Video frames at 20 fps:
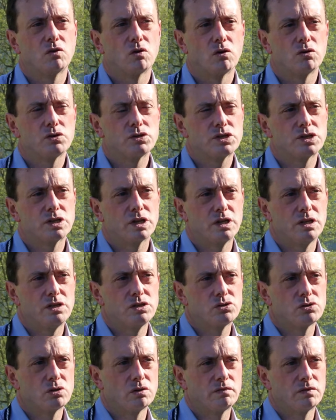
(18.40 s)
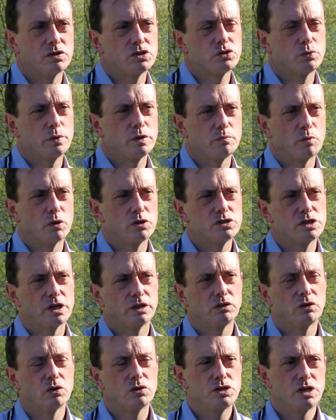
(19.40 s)
course in surface treatment
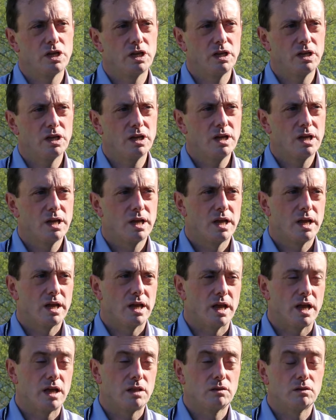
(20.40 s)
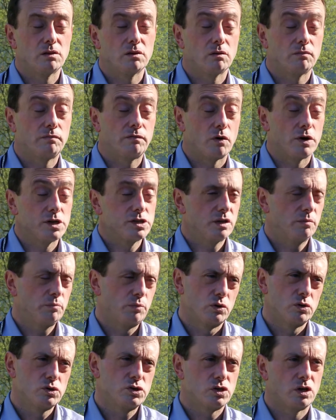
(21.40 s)
and coating. And for
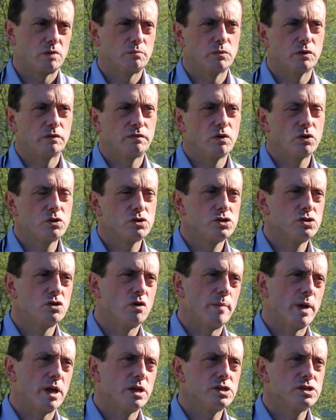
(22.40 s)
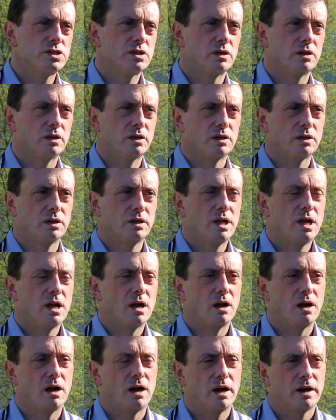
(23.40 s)
example, some focus domains
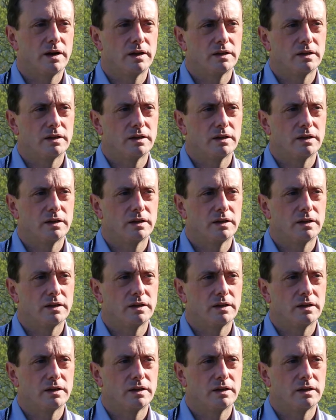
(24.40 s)
are